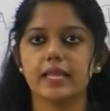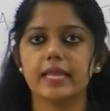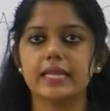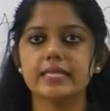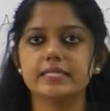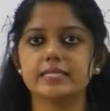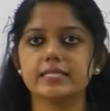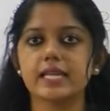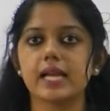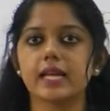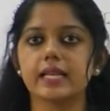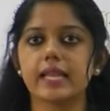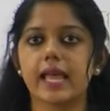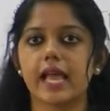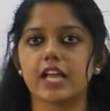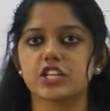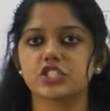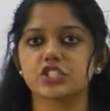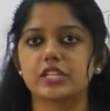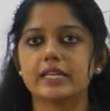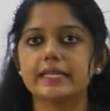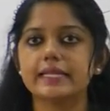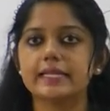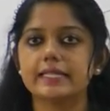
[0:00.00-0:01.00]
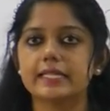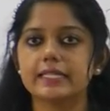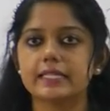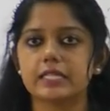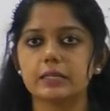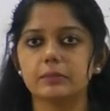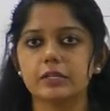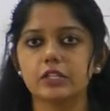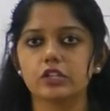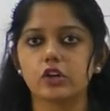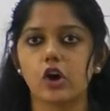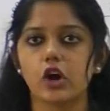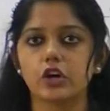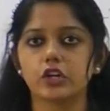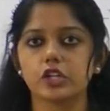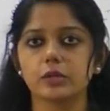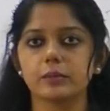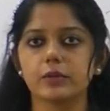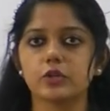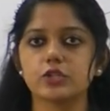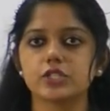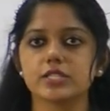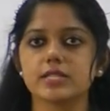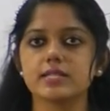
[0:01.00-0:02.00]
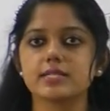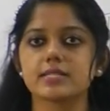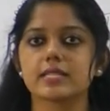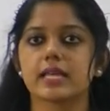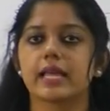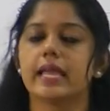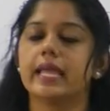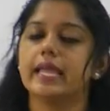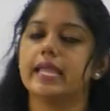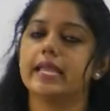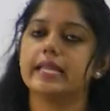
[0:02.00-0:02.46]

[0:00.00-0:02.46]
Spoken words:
India Nationally Determined Contributions?